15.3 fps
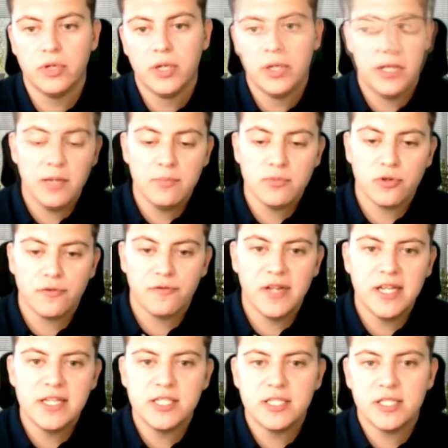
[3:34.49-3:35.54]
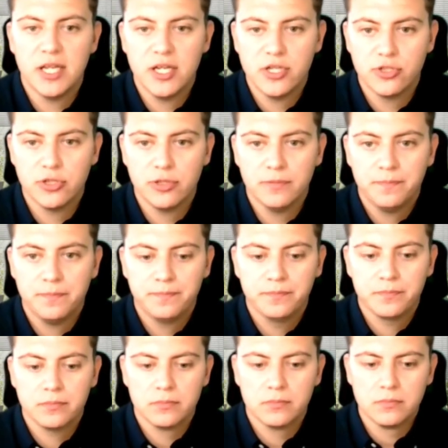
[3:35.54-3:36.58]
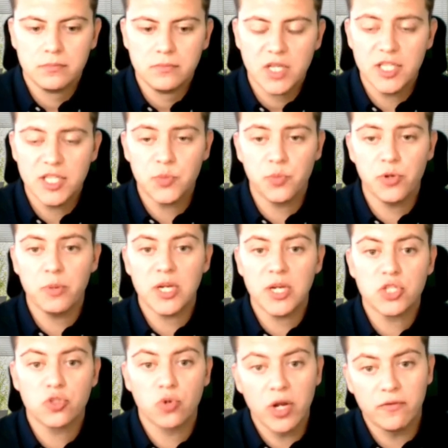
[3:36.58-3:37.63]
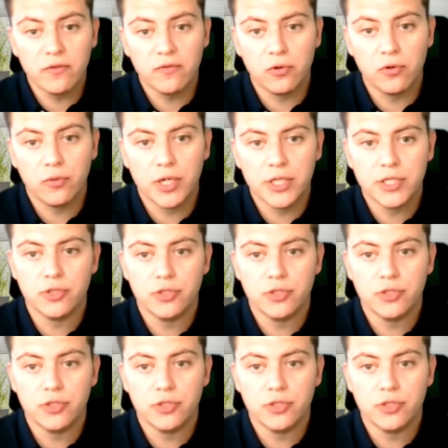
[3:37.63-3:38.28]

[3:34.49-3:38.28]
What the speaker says: And in terms of legislation, it's pretty much straightforward.